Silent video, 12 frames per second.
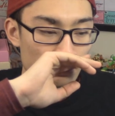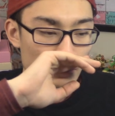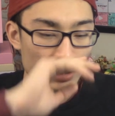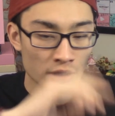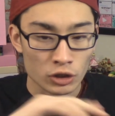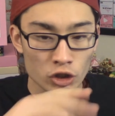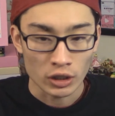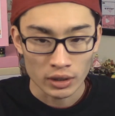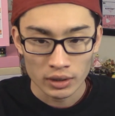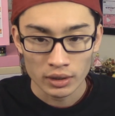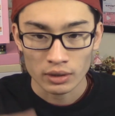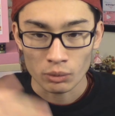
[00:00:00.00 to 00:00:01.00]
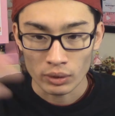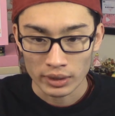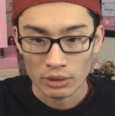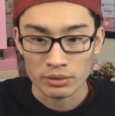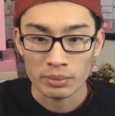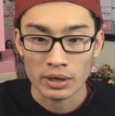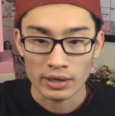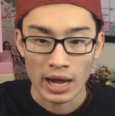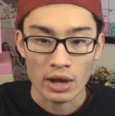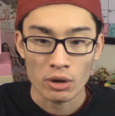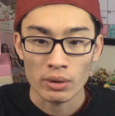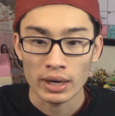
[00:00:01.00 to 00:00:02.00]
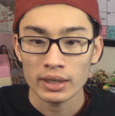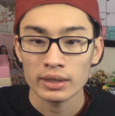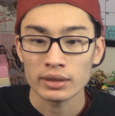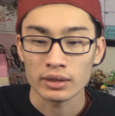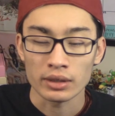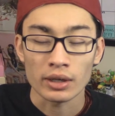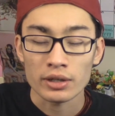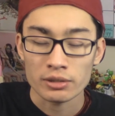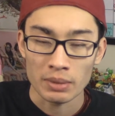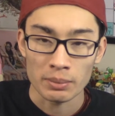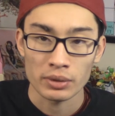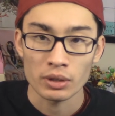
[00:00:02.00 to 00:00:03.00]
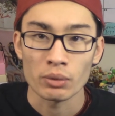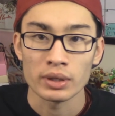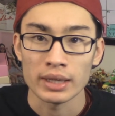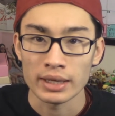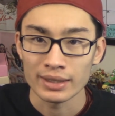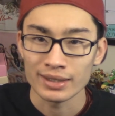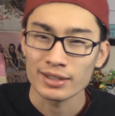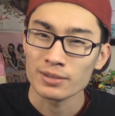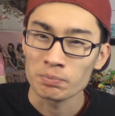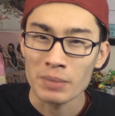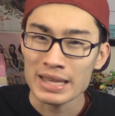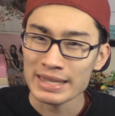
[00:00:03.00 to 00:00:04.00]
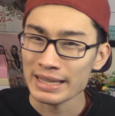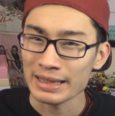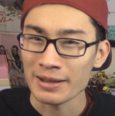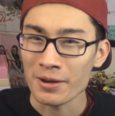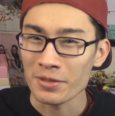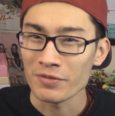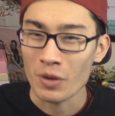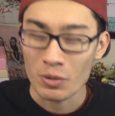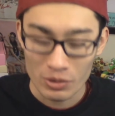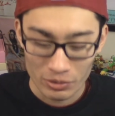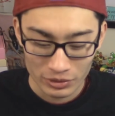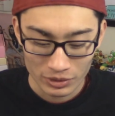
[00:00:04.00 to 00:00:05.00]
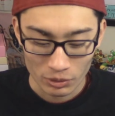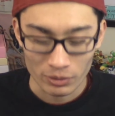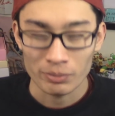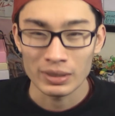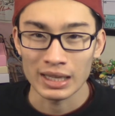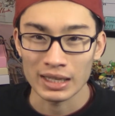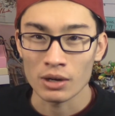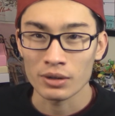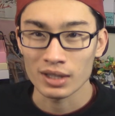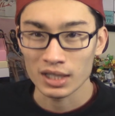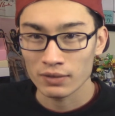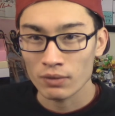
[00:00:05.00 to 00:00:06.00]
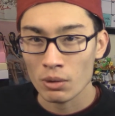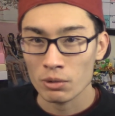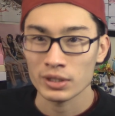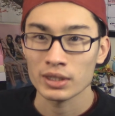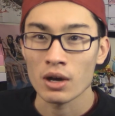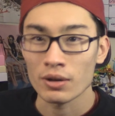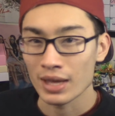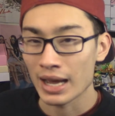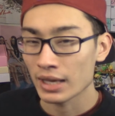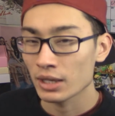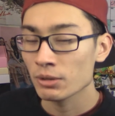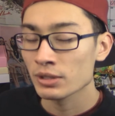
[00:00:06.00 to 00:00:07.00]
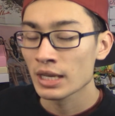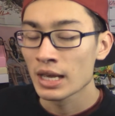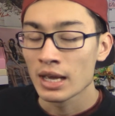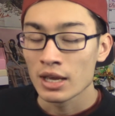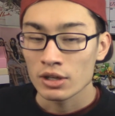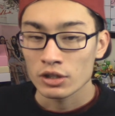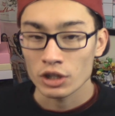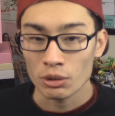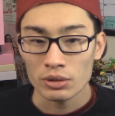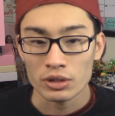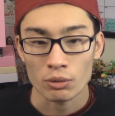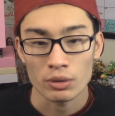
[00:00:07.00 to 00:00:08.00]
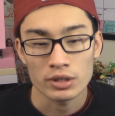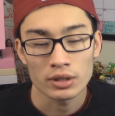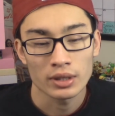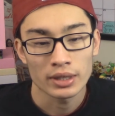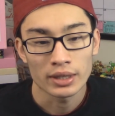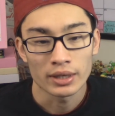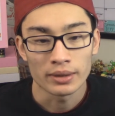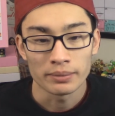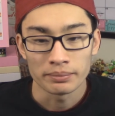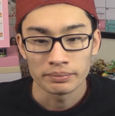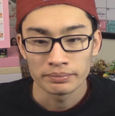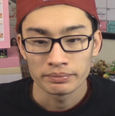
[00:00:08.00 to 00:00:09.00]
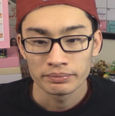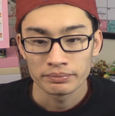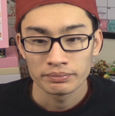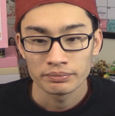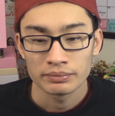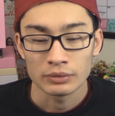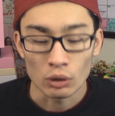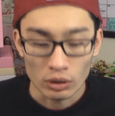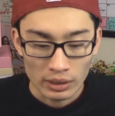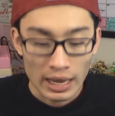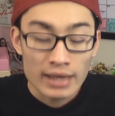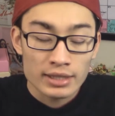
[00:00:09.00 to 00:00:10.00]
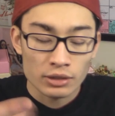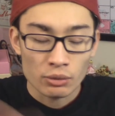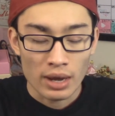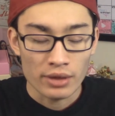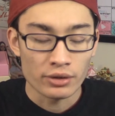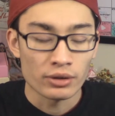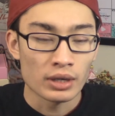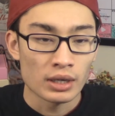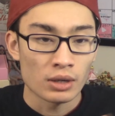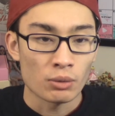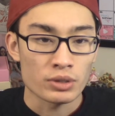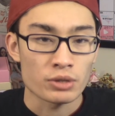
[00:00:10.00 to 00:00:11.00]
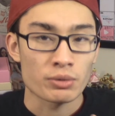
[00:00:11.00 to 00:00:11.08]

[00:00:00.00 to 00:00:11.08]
Yeonjung, the one that was part of IOI, the youngest member, the one that does basically all the vocals, or like all the lead vocals and all the high notes, she was originally, or EXE rather, was